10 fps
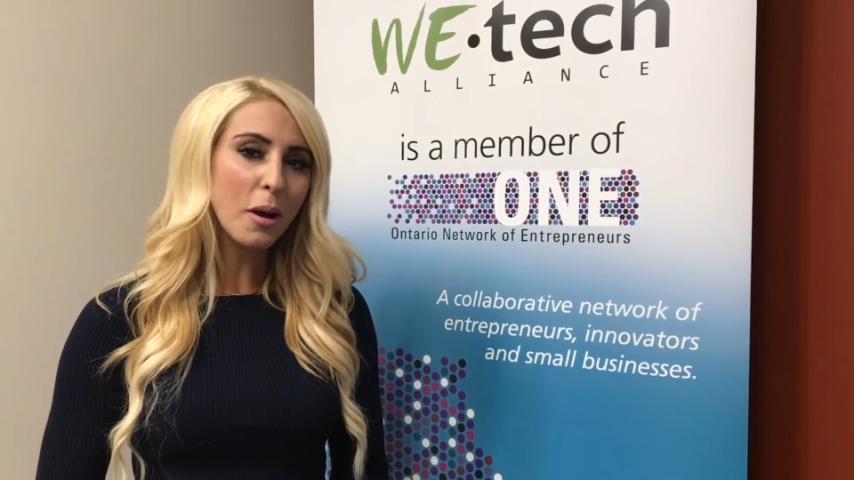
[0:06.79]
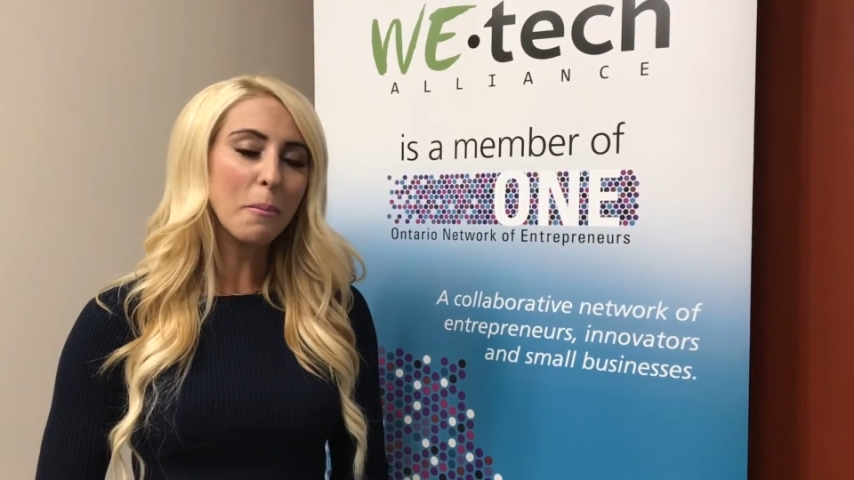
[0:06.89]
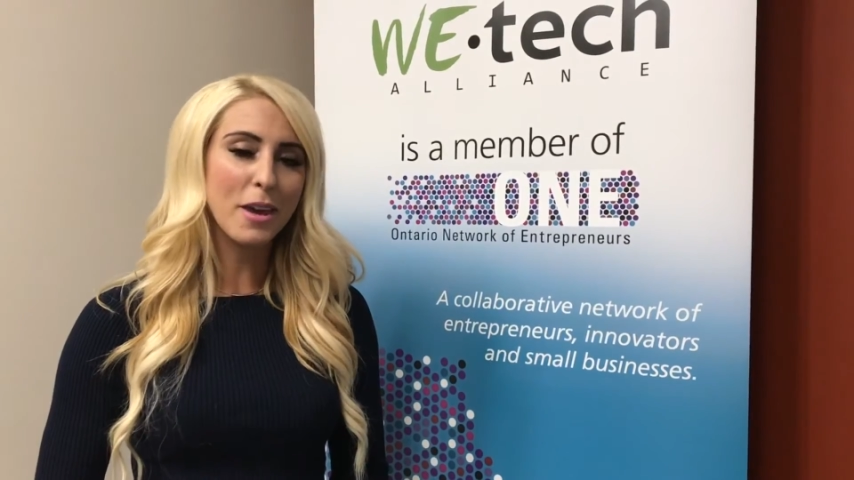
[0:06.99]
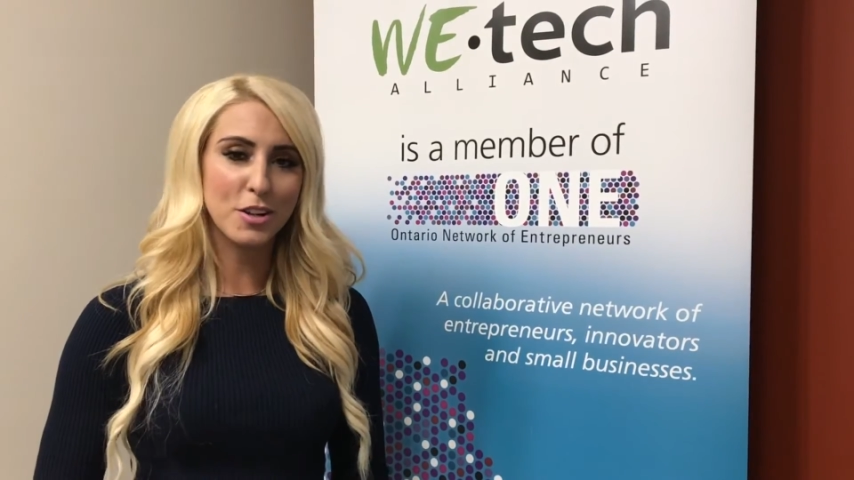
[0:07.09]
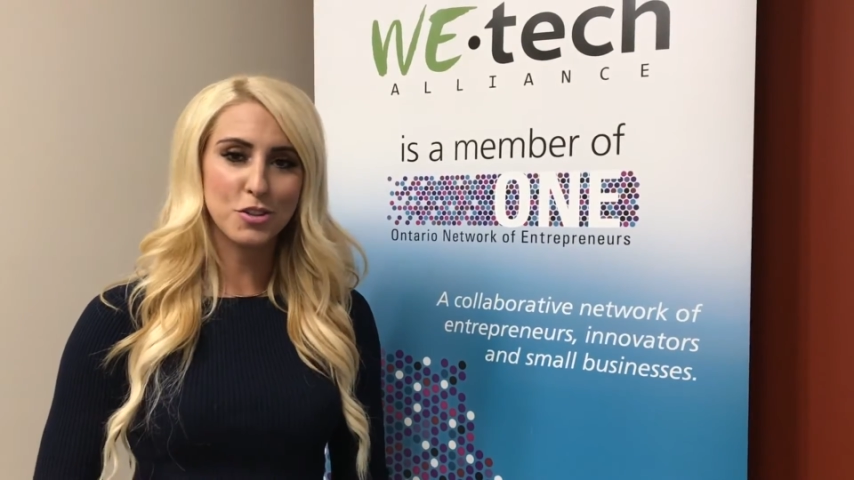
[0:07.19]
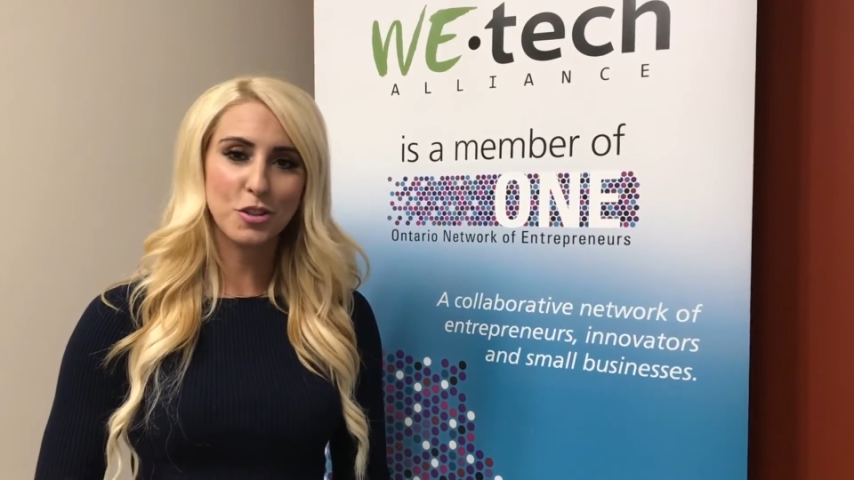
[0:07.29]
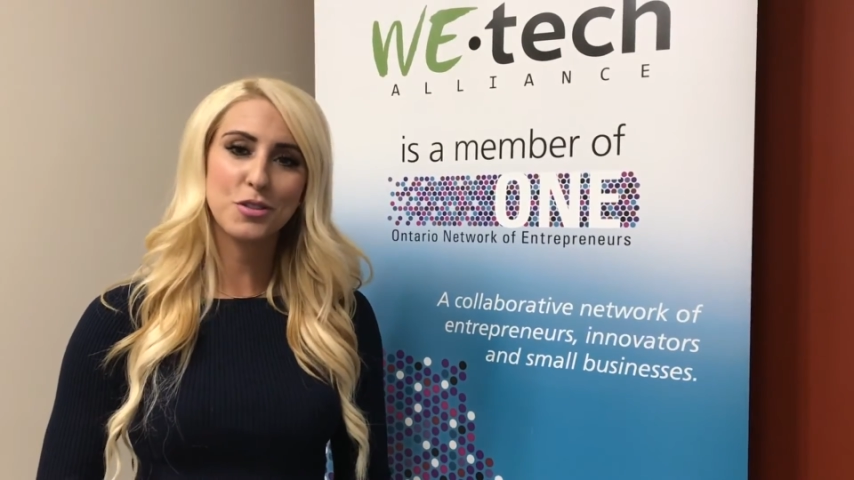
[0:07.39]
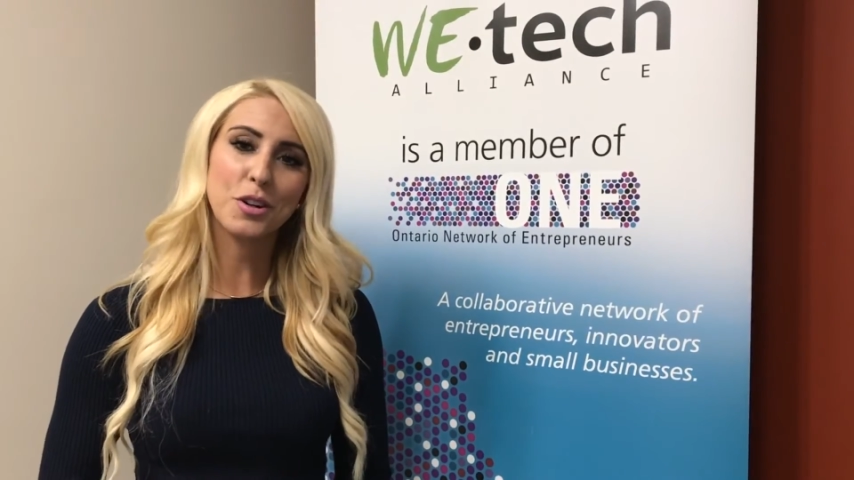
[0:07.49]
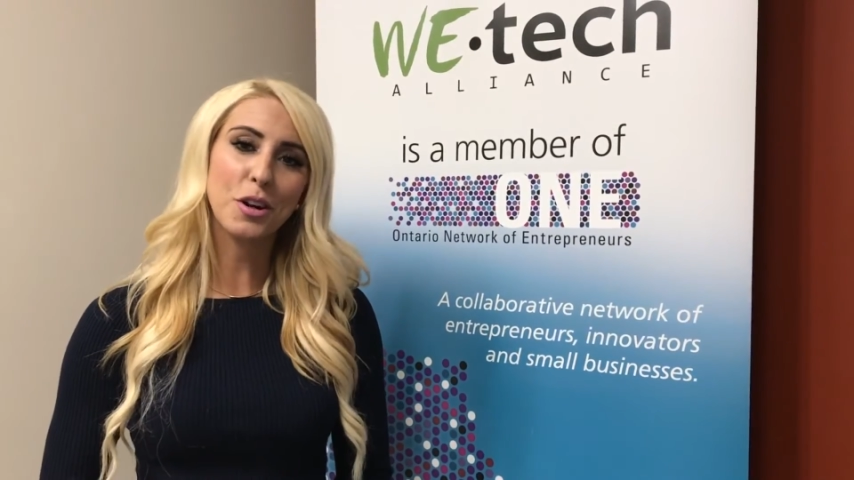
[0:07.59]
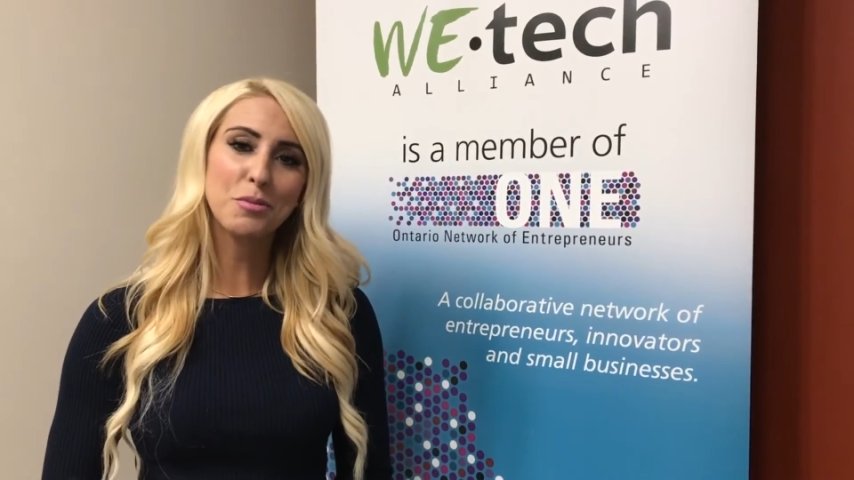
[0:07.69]
manager of
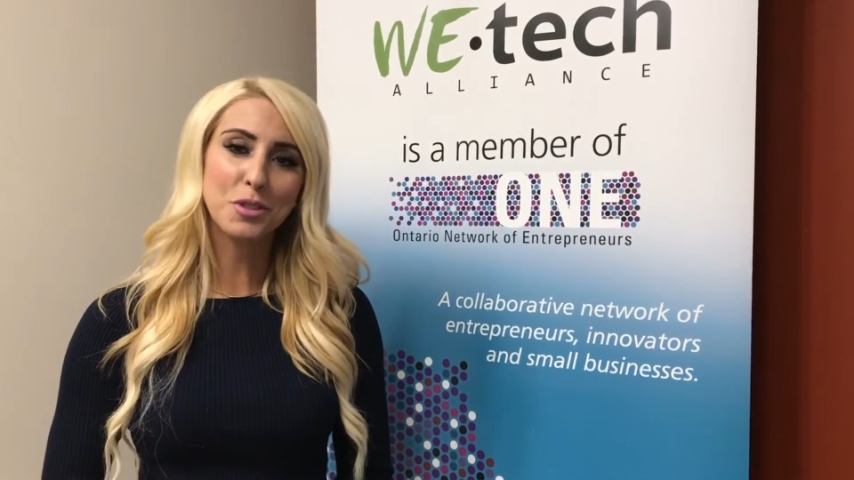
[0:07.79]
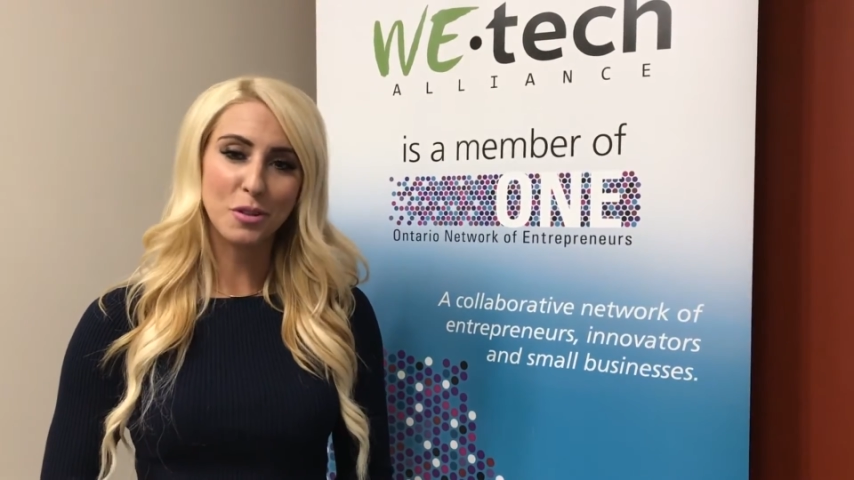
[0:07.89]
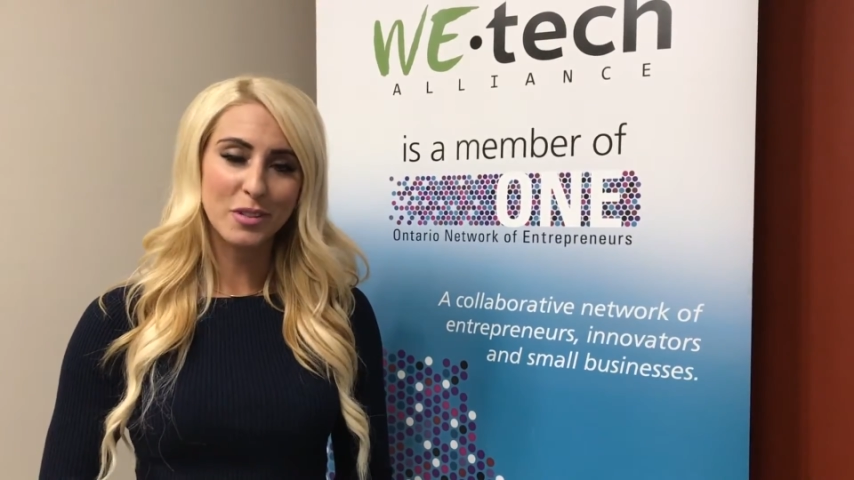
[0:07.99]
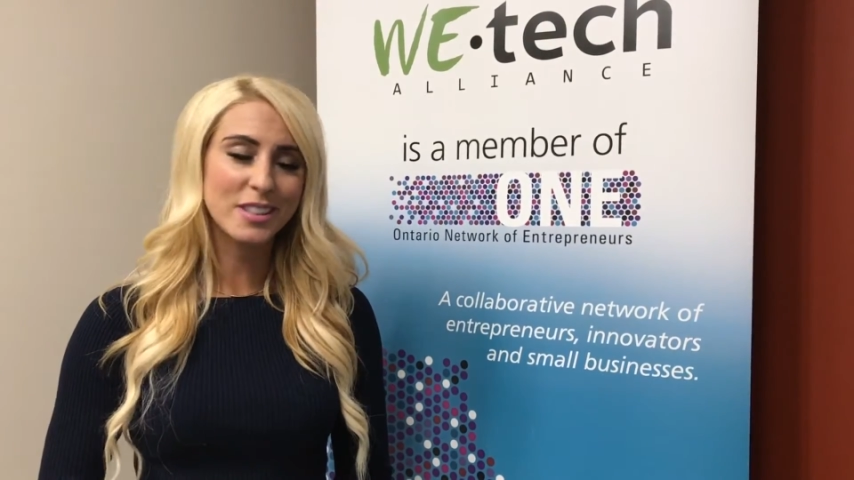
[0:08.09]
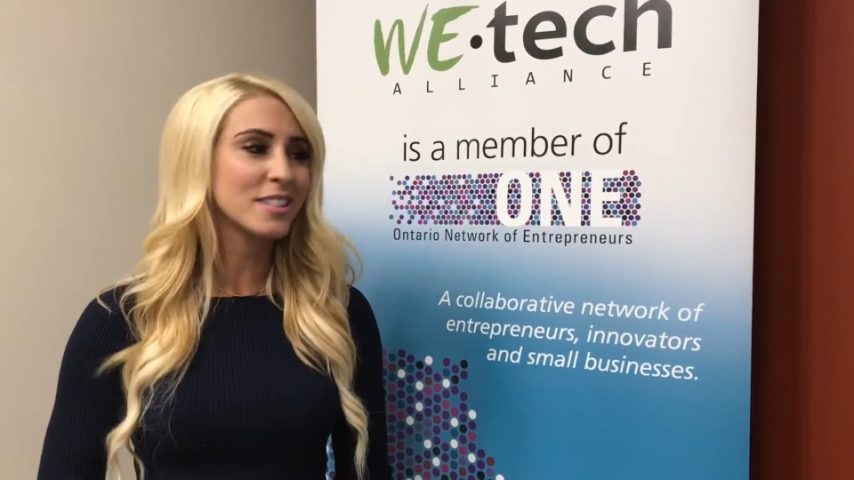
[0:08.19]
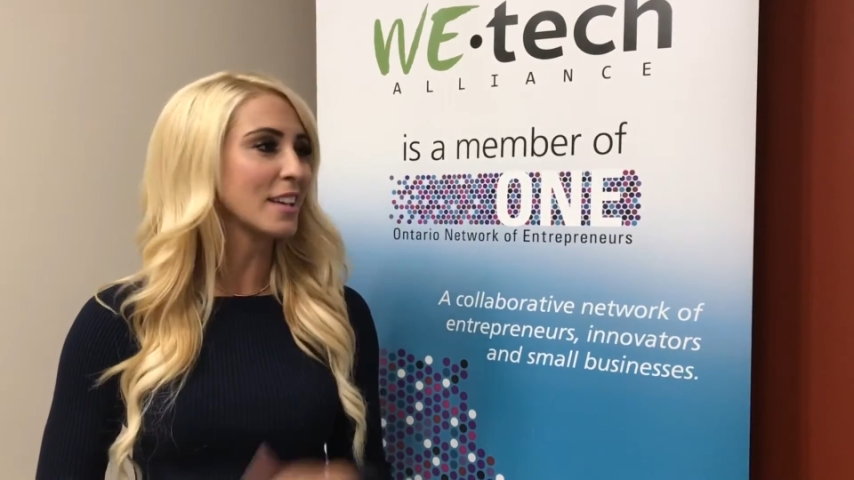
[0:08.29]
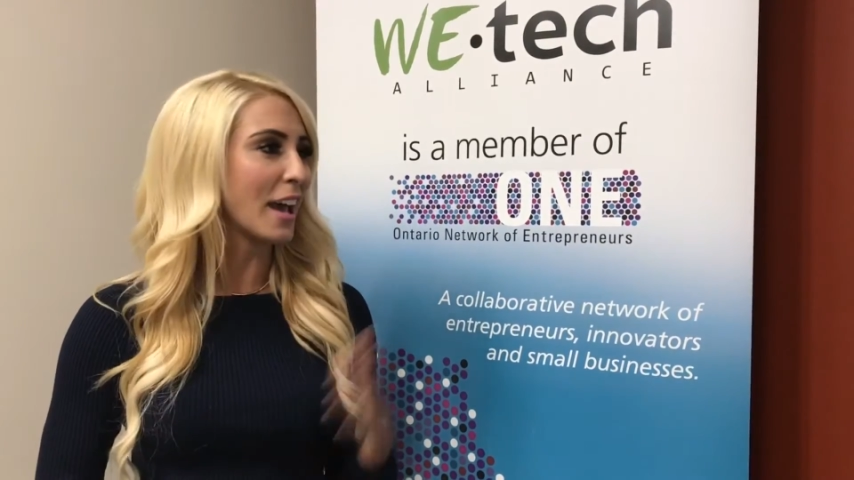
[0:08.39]
startup services,